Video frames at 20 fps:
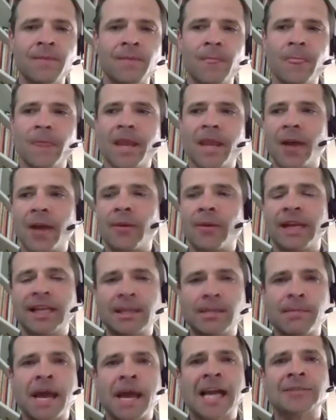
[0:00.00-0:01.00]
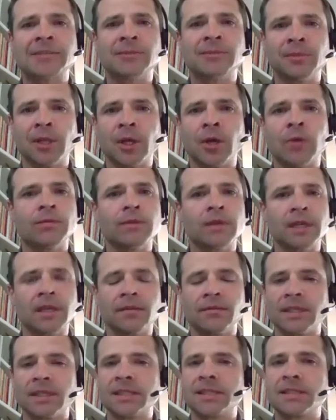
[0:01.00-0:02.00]
how do I get the maximum loan
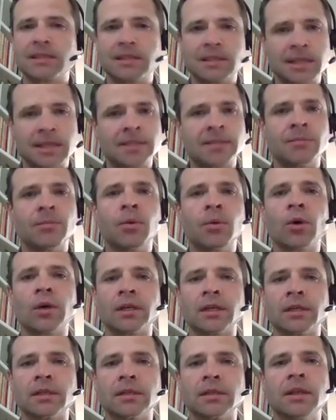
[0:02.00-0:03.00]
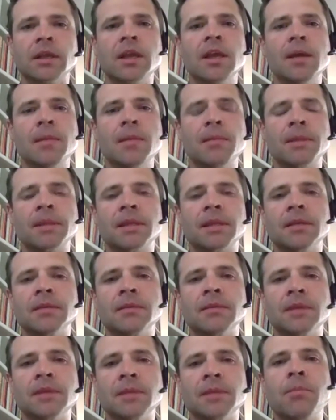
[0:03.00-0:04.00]
forgiveness. That's important. But the,
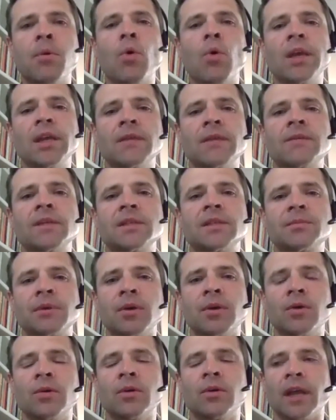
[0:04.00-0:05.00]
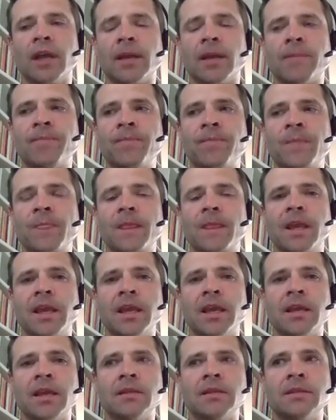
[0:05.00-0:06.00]
the point of this program
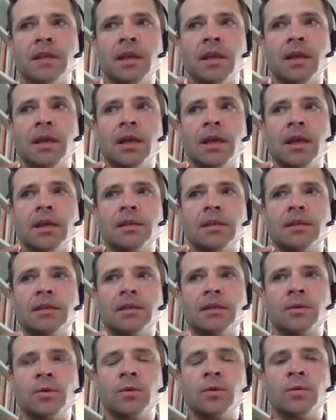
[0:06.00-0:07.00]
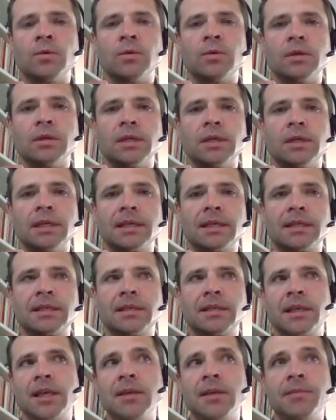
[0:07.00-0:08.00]
is to
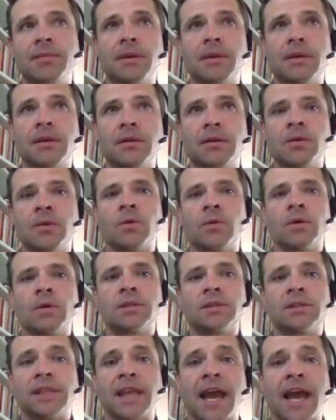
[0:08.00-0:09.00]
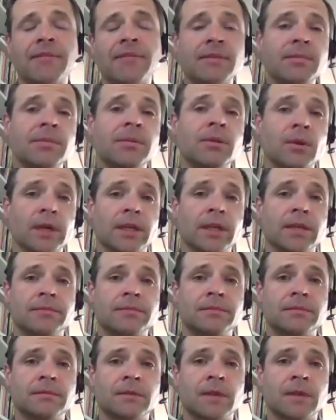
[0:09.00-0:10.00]
keep your staff employed
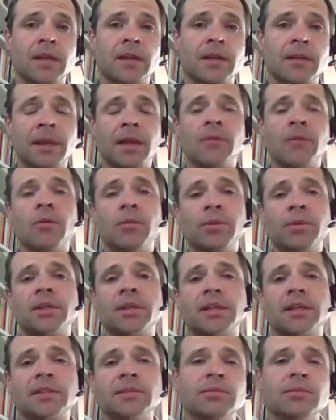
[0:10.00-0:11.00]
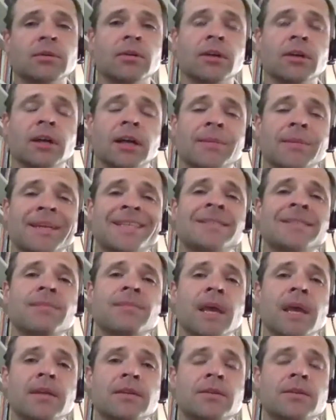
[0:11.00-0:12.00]
right? The payroll protection program is
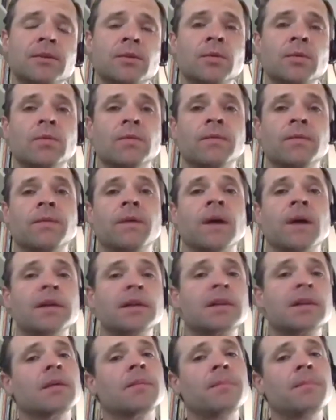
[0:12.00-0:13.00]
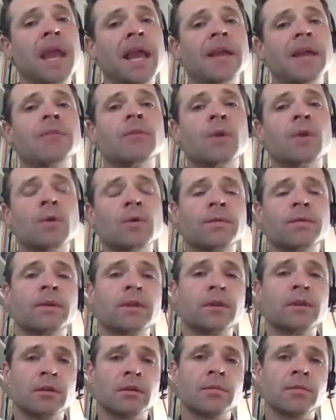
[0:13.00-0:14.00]
meant to fund the payroll for
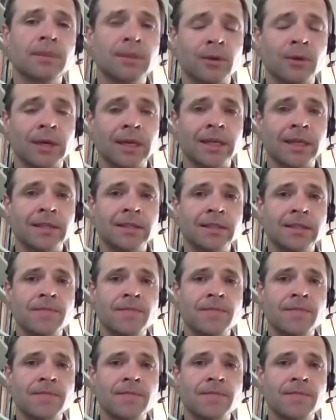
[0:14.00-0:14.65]
your employees